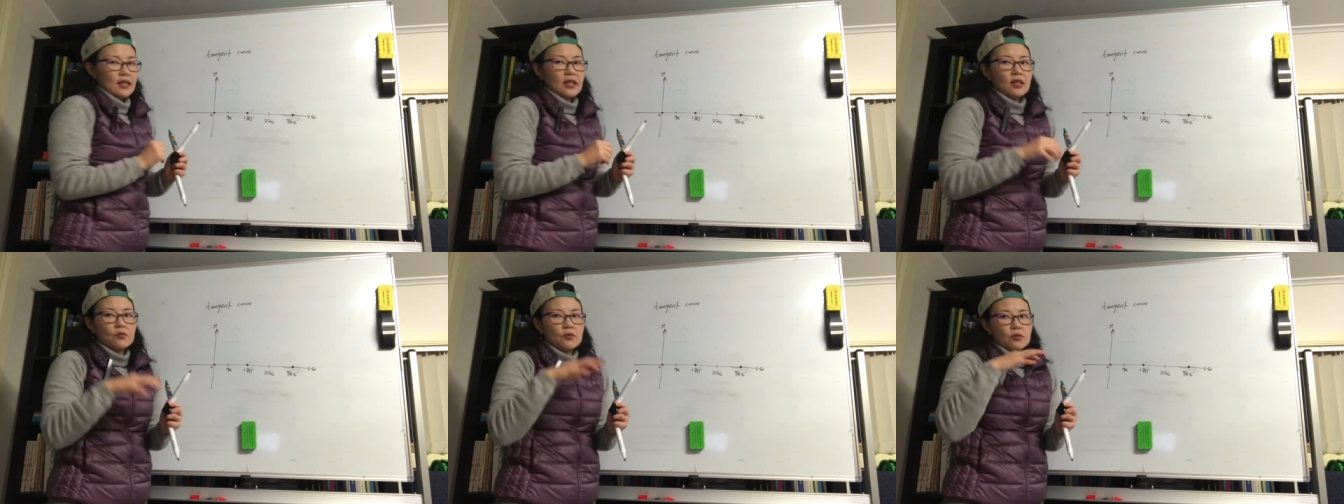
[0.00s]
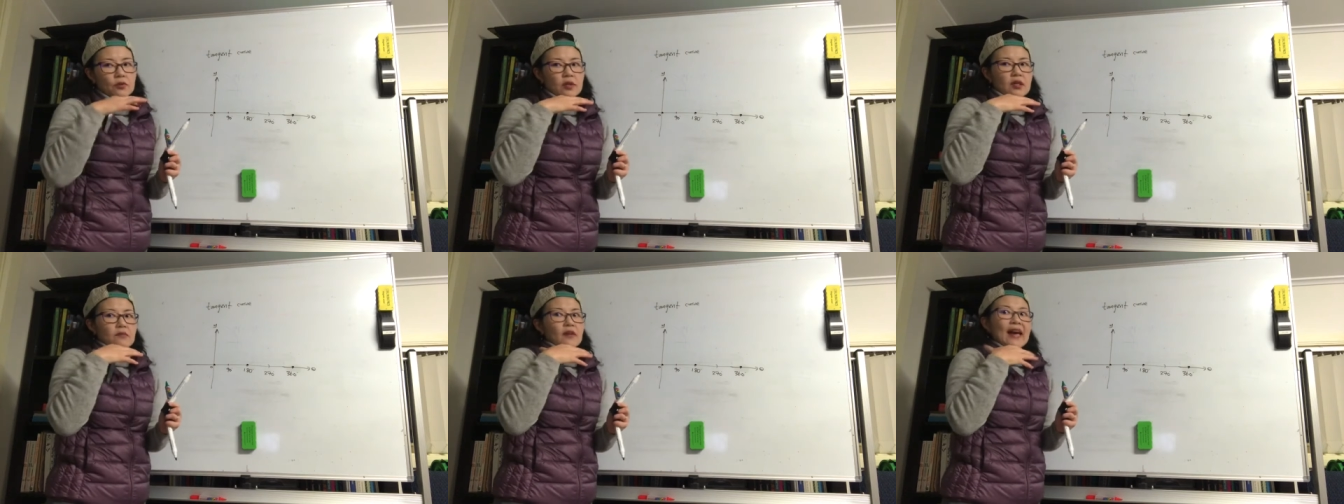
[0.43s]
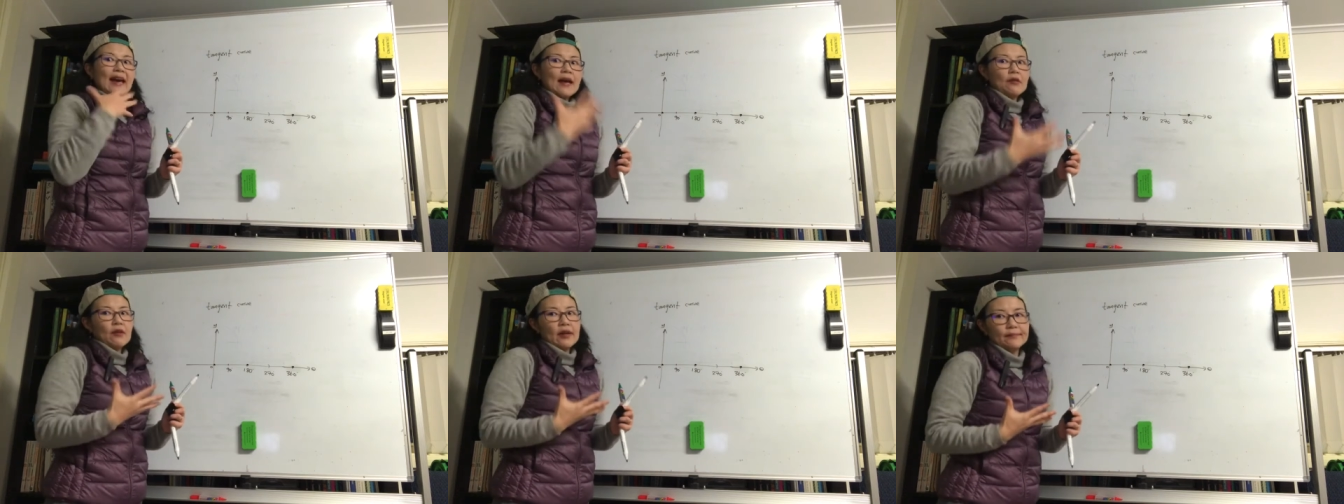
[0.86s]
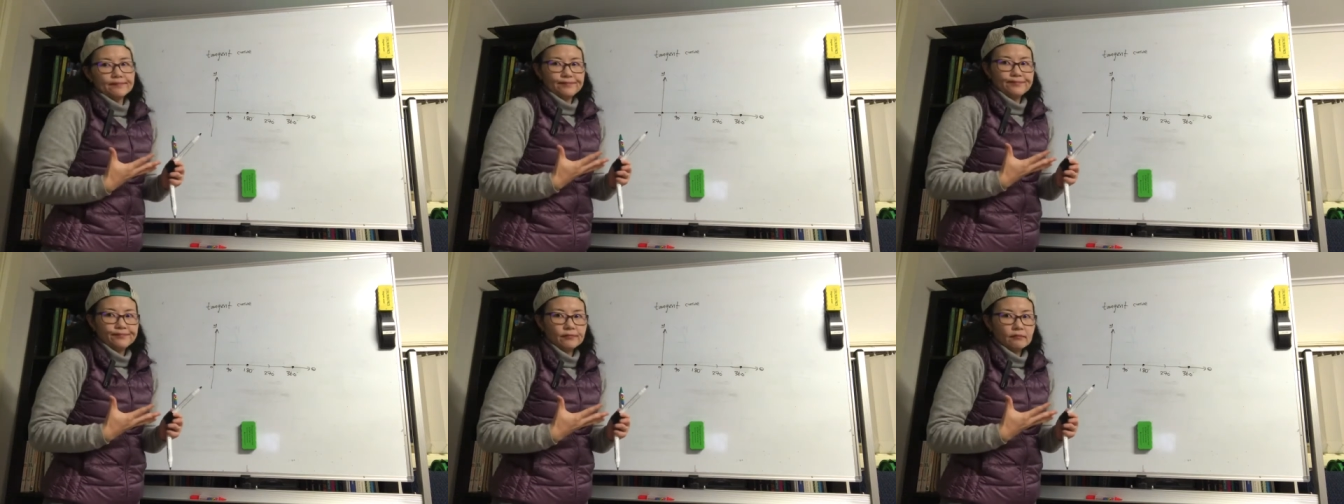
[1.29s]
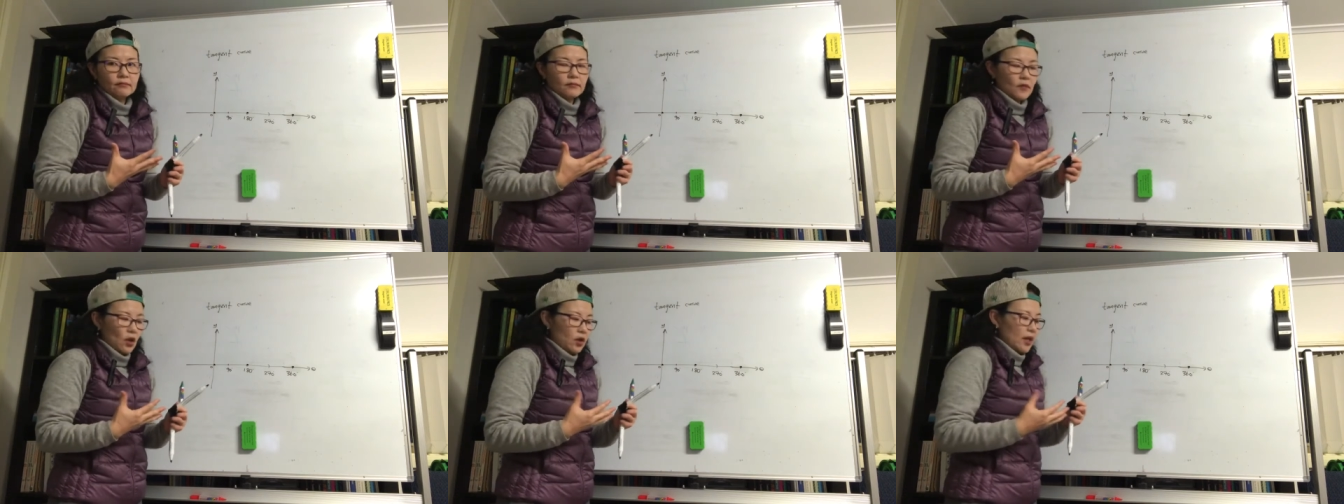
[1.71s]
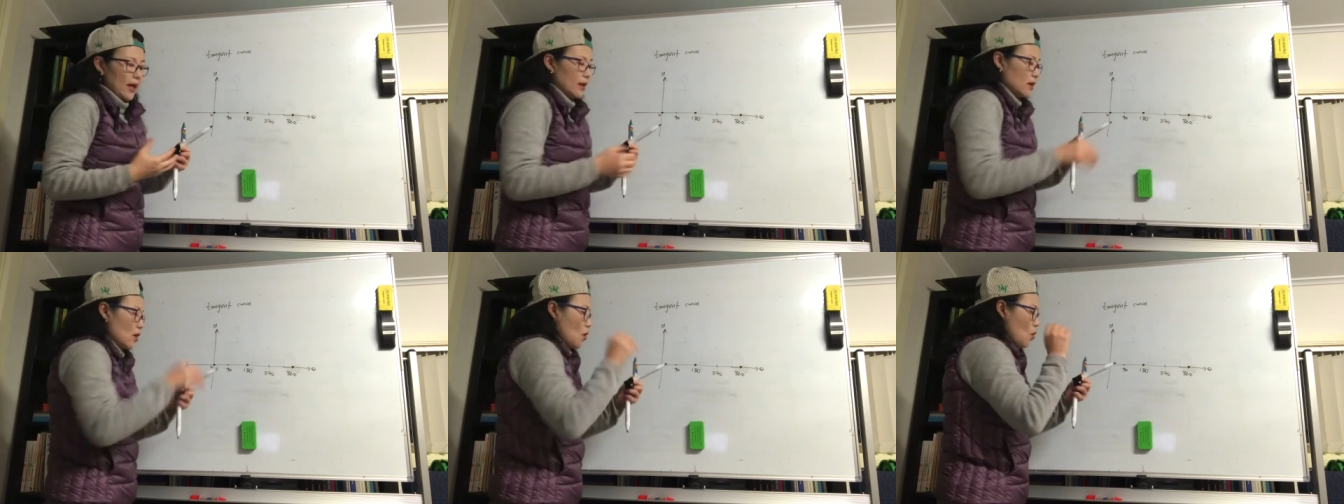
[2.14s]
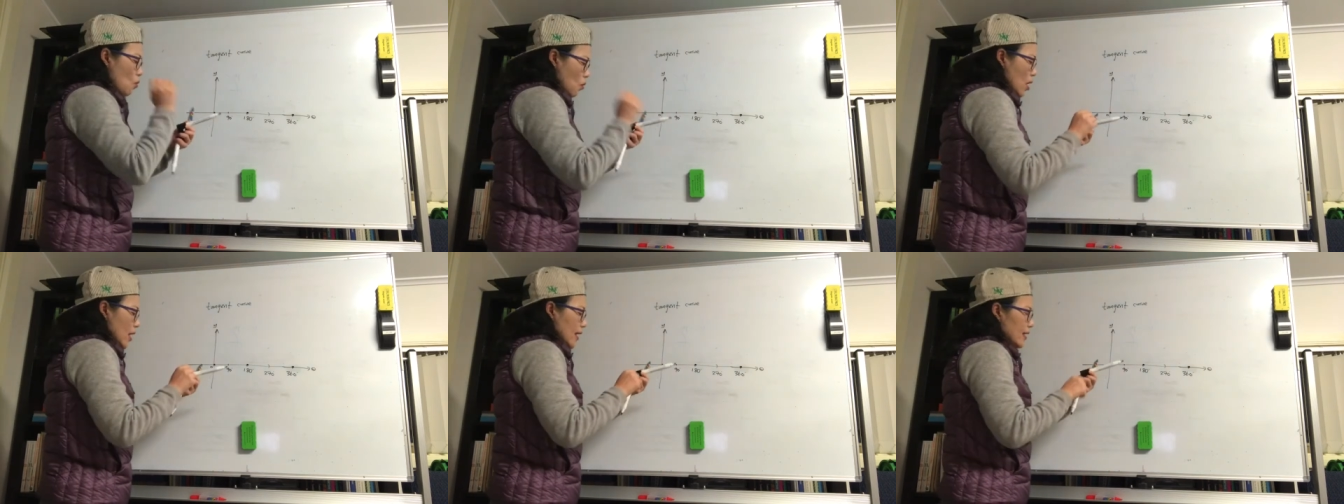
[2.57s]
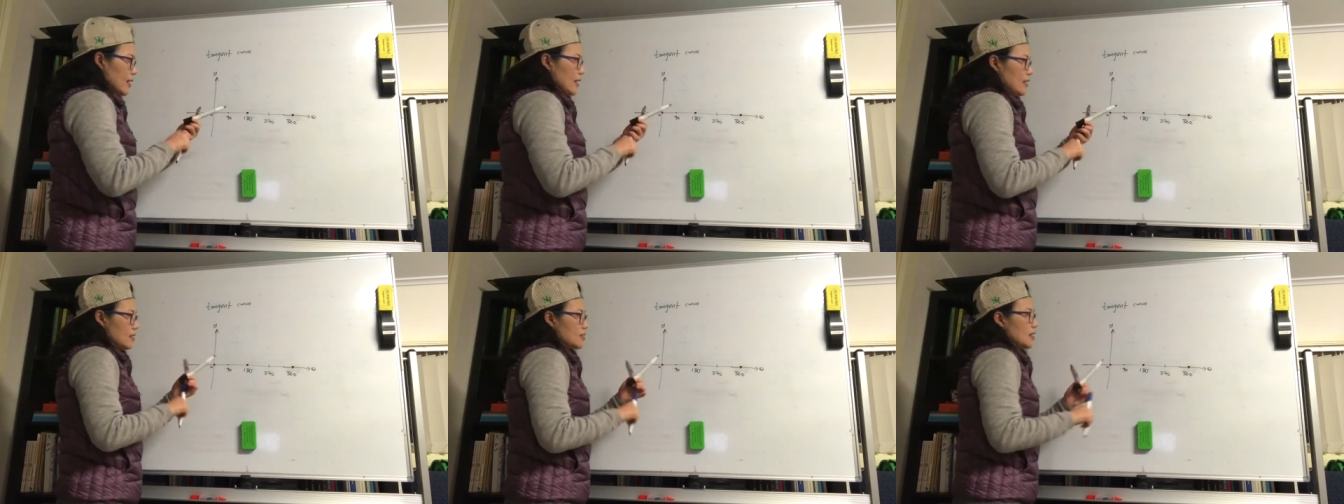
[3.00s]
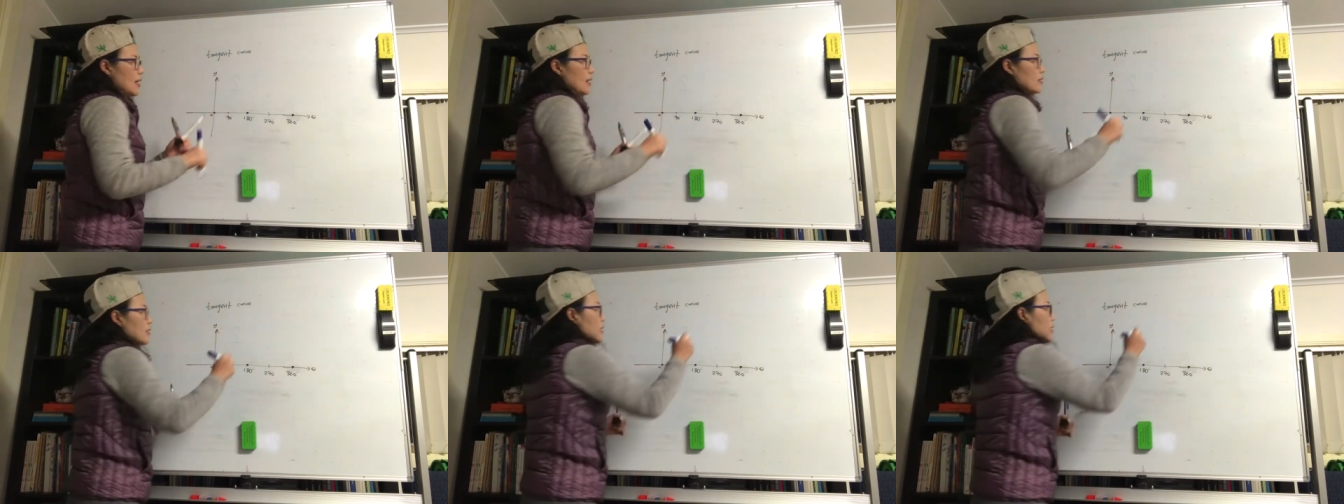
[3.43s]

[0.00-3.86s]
it will give an error. Okay, why is that?